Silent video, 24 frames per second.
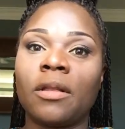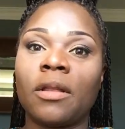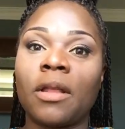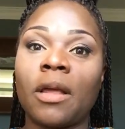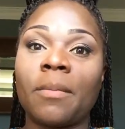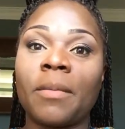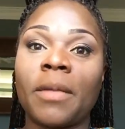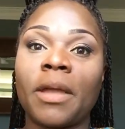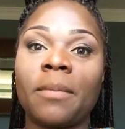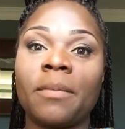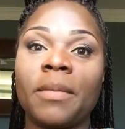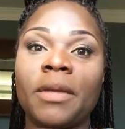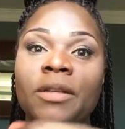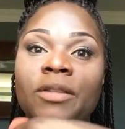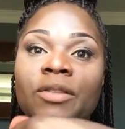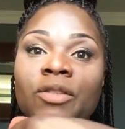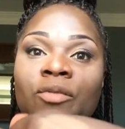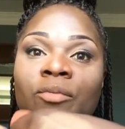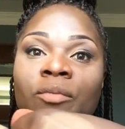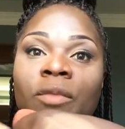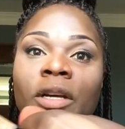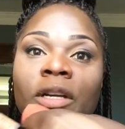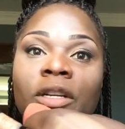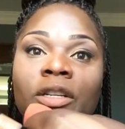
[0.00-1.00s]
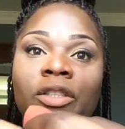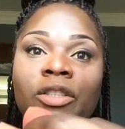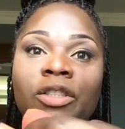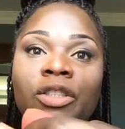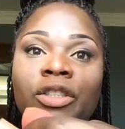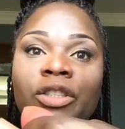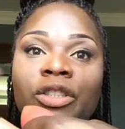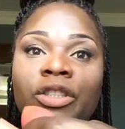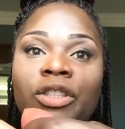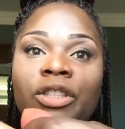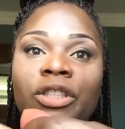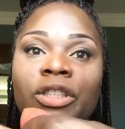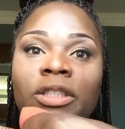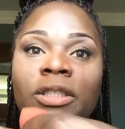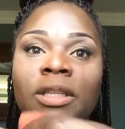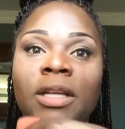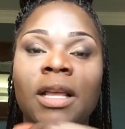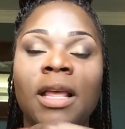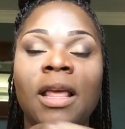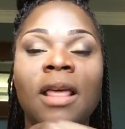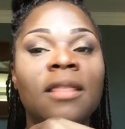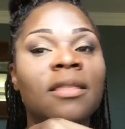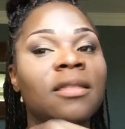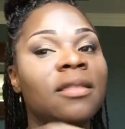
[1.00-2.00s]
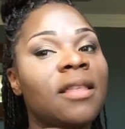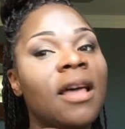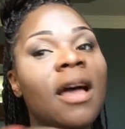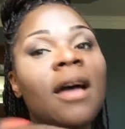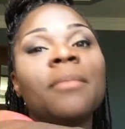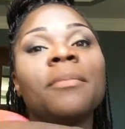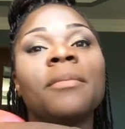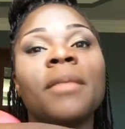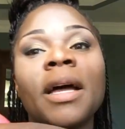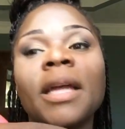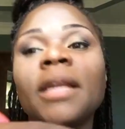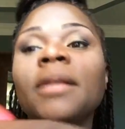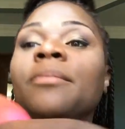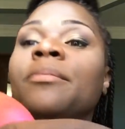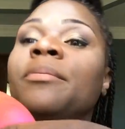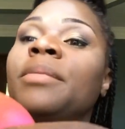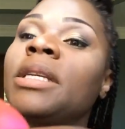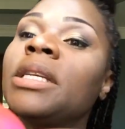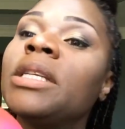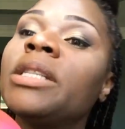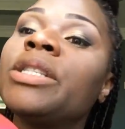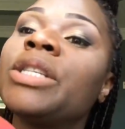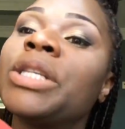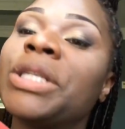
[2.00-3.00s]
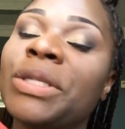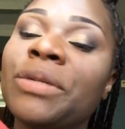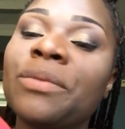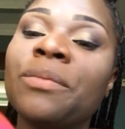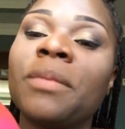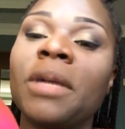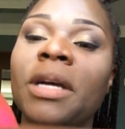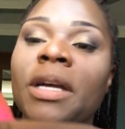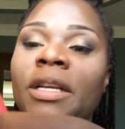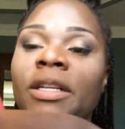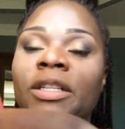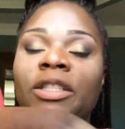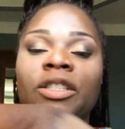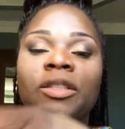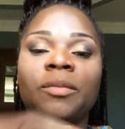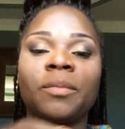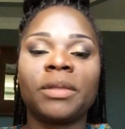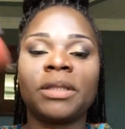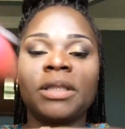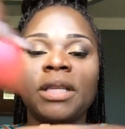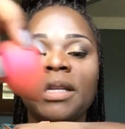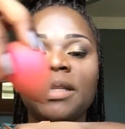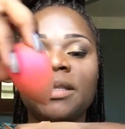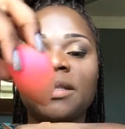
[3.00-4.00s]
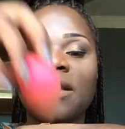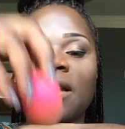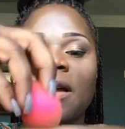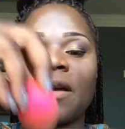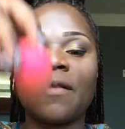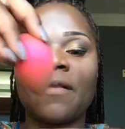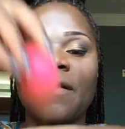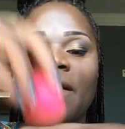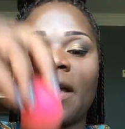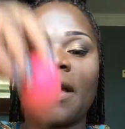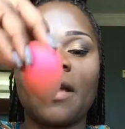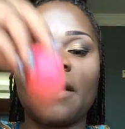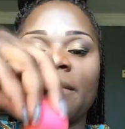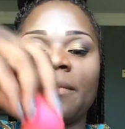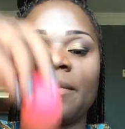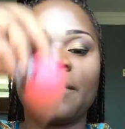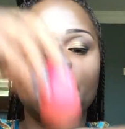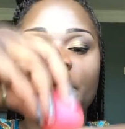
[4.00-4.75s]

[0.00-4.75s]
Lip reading: That might be too much. That might be too much, but that's all right.